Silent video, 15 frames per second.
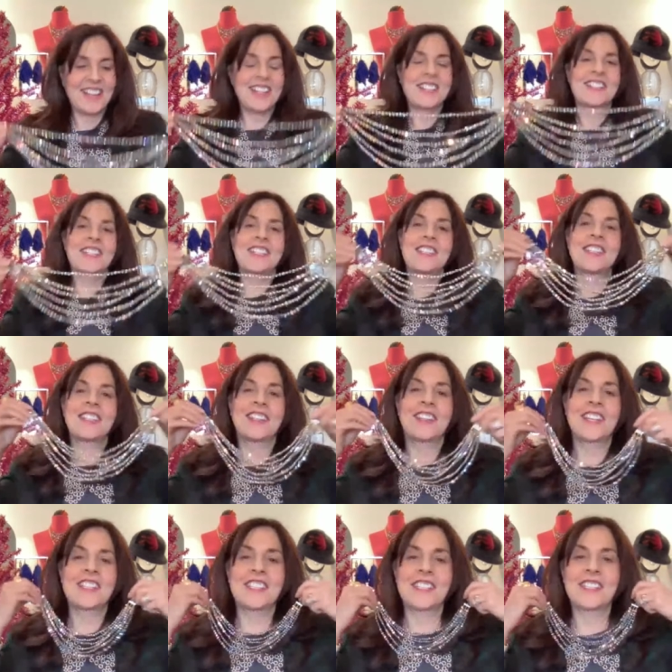this is
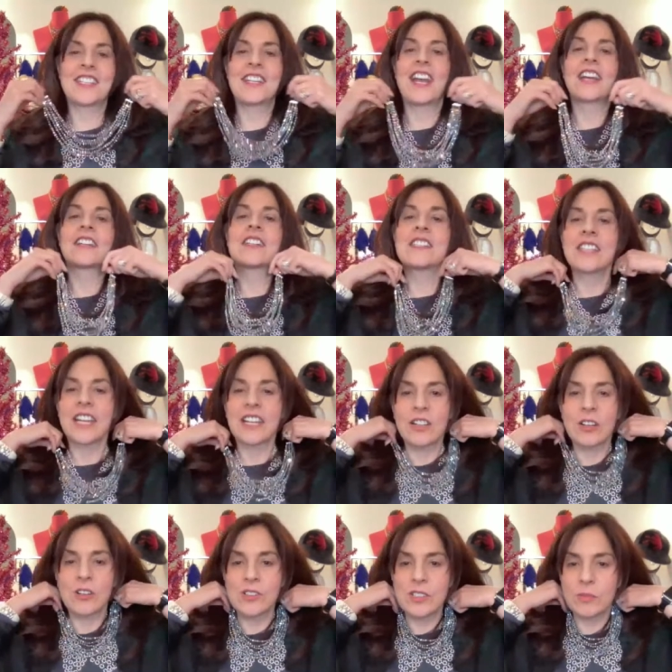this is the necklace that
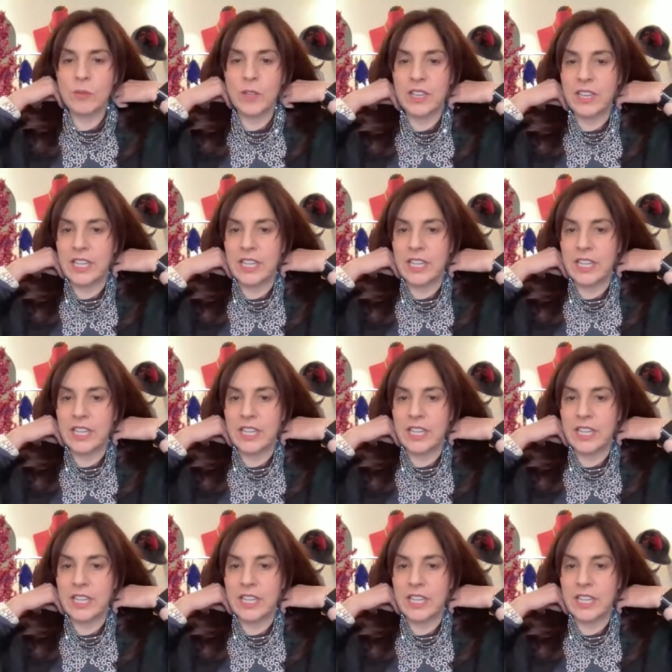goes with